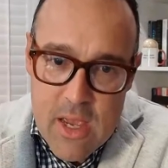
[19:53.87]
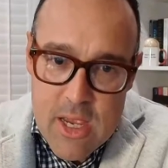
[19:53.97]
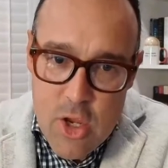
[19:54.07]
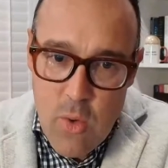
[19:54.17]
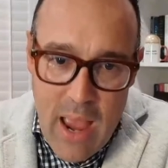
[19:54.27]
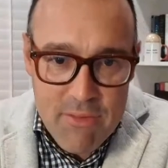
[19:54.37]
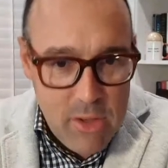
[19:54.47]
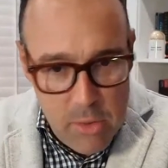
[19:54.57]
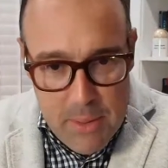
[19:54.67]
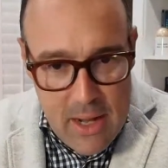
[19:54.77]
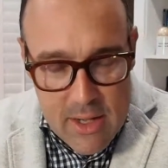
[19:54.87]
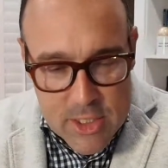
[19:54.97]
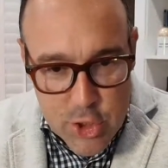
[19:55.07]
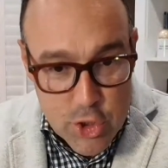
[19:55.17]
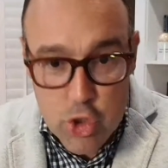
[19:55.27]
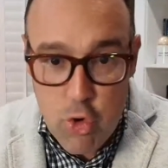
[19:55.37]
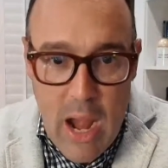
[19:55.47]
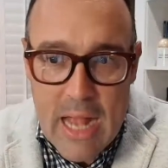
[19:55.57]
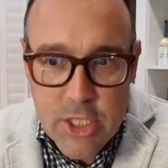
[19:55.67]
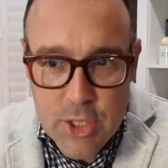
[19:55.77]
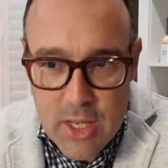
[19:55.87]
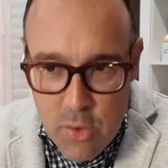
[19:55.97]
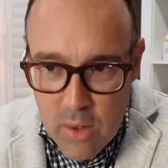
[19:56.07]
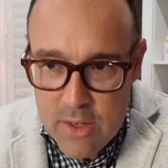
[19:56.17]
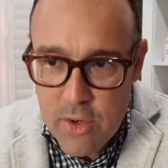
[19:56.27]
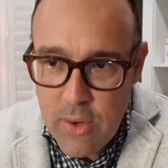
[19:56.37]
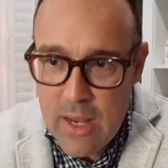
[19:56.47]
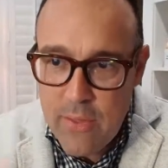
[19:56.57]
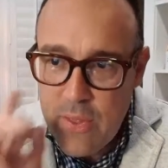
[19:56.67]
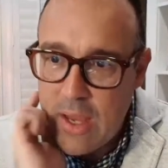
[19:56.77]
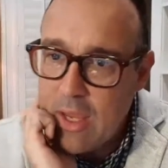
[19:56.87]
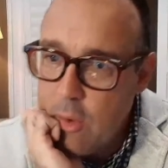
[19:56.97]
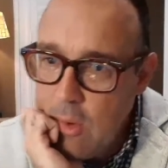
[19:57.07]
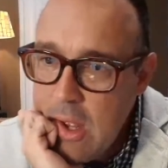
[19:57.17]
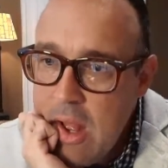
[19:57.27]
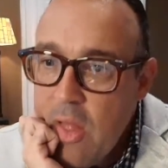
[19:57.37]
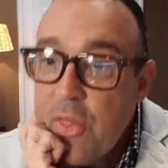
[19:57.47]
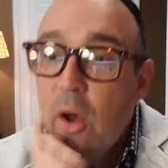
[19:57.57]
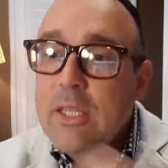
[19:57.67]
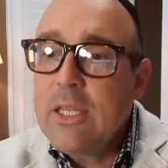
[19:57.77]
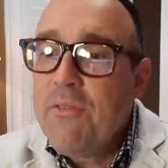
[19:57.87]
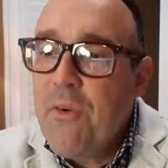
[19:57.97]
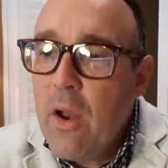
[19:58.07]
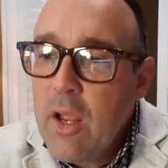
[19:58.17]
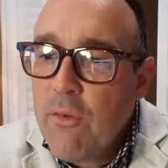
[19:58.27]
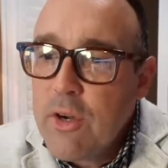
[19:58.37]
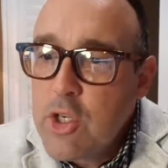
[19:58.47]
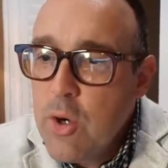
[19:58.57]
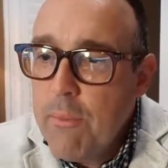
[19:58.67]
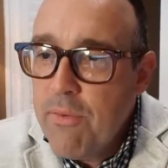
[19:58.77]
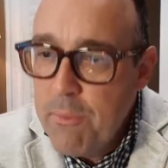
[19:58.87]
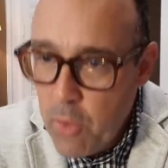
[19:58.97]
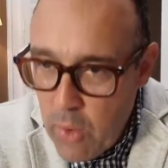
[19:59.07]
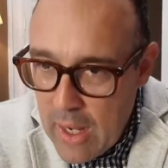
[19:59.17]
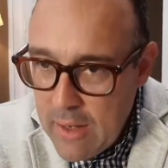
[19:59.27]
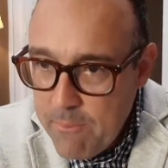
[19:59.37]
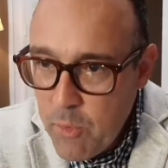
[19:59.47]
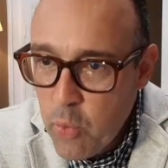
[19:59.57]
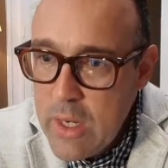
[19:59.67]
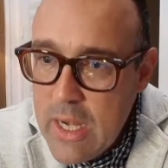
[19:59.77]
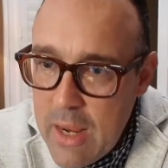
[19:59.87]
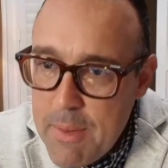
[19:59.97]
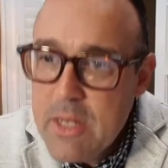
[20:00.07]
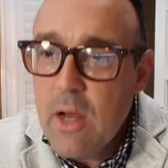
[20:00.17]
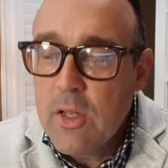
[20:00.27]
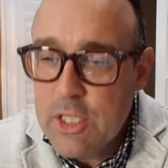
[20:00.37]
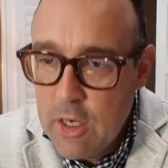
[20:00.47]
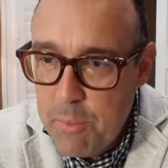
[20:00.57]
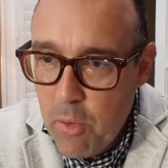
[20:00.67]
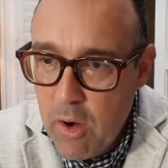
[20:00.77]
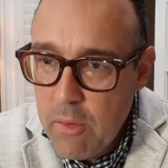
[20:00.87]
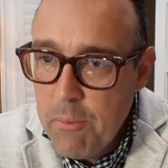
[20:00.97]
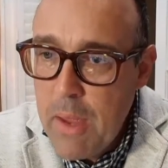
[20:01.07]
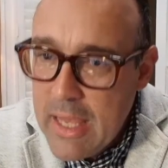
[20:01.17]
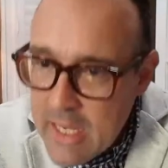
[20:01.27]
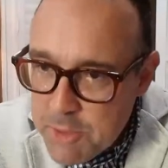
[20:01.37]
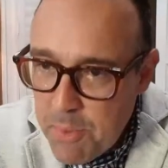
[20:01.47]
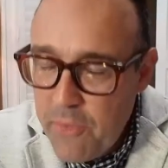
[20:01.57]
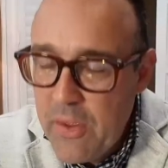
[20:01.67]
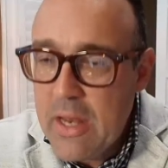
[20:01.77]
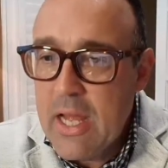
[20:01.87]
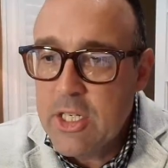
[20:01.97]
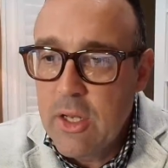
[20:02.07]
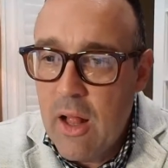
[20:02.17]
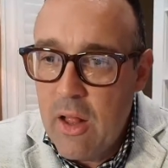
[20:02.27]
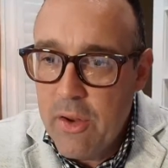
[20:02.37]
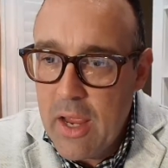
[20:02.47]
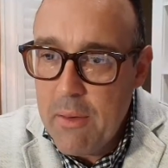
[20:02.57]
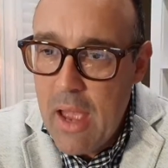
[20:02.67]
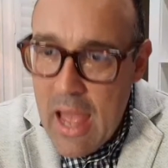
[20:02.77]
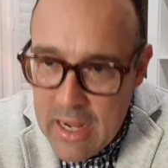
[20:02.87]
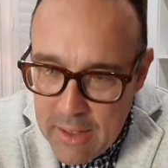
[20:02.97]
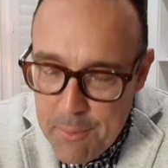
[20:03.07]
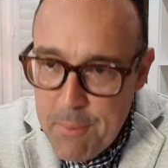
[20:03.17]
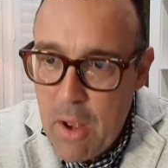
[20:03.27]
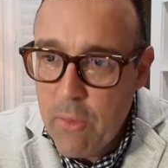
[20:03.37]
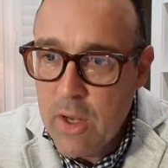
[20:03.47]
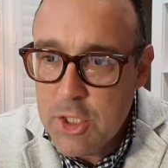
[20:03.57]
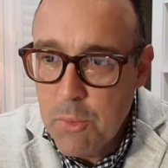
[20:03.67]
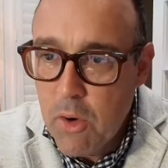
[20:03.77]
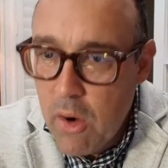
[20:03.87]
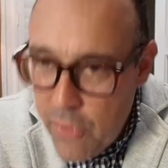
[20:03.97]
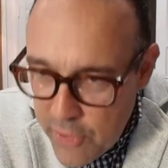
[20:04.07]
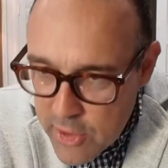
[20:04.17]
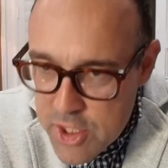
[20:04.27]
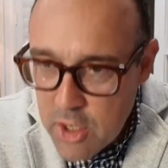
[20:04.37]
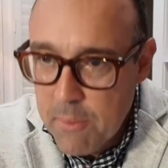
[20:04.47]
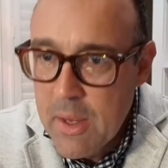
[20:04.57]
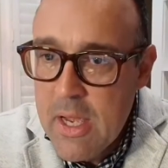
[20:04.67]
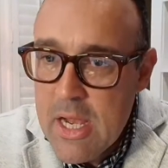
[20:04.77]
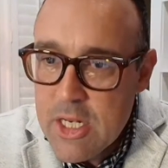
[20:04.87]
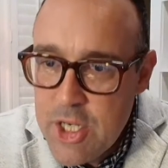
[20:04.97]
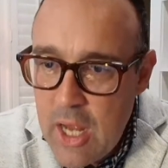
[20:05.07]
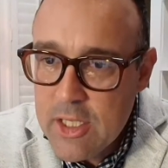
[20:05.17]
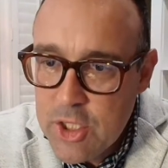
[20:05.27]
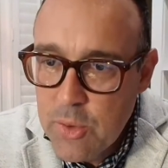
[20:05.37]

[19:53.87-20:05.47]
you have a little bit of extra scratch that you want to donate, thank you. Thoughts on the fawning over Trump from the right? Renaming Dulles Airport, making his birthday a national holiday, adding him to Mount Rushmore, a third term. Jon Stewart